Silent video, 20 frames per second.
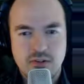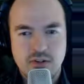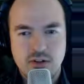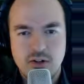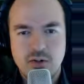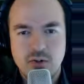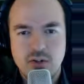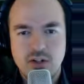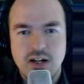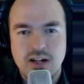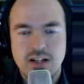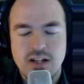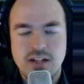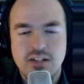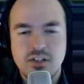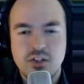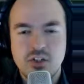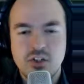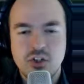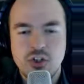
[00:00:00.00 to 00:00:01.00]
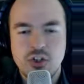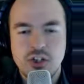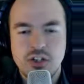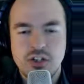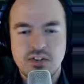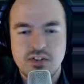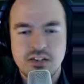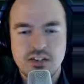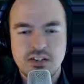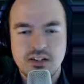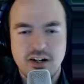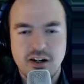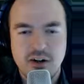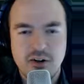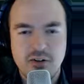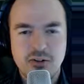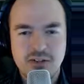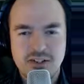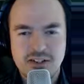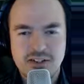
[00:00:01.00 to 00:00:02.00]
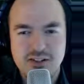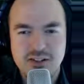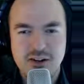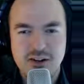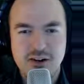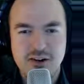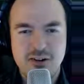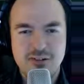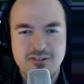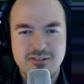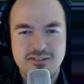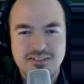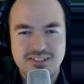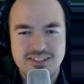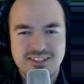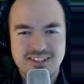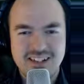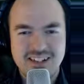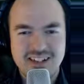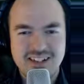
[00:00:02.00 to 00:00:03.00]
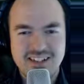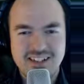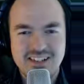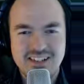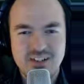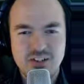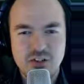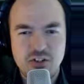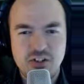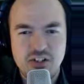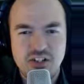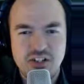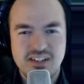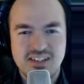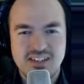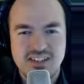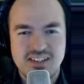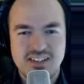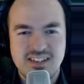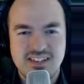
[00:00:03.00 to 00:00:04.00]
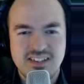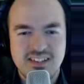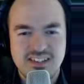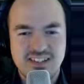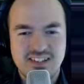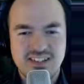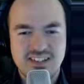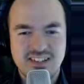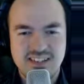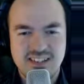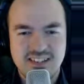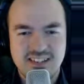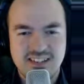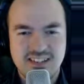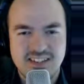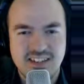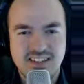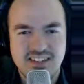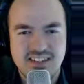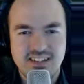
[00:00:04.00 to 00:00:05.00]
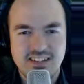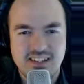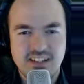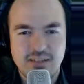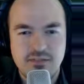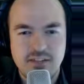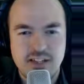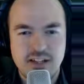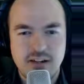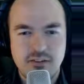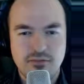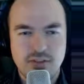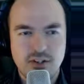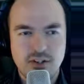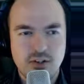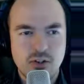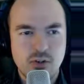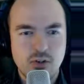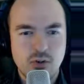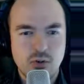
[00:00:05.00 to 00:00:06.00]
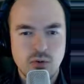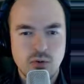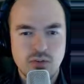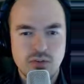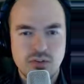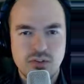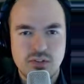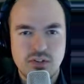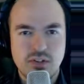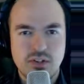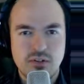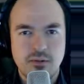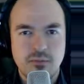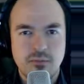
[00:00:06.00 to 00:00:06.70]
Oh god, I didn't adjust the... Oh, no! I didn't adjust the sensitivity of the controls.